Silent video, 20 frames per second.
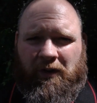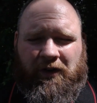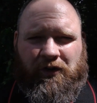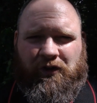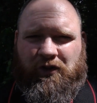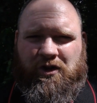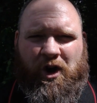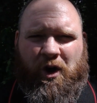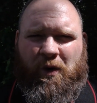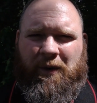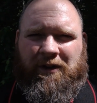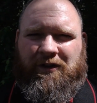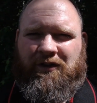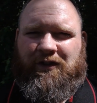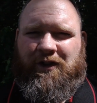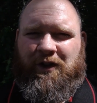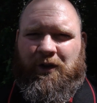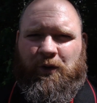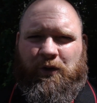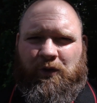there's no
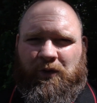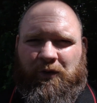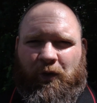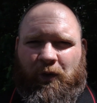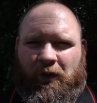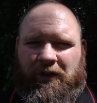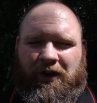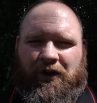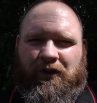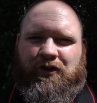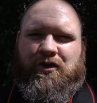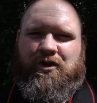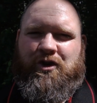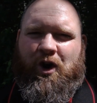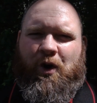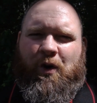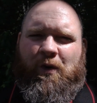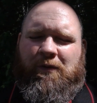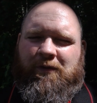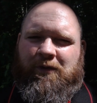excuse for, there's
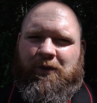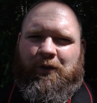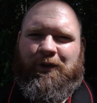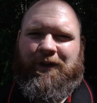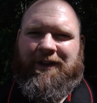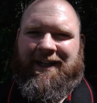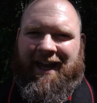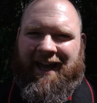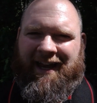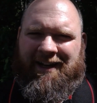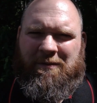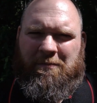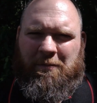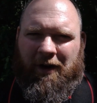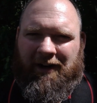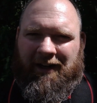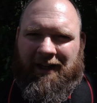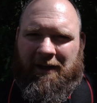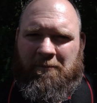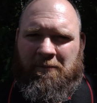no fooling
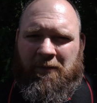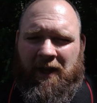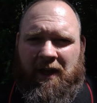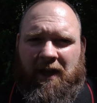anybody.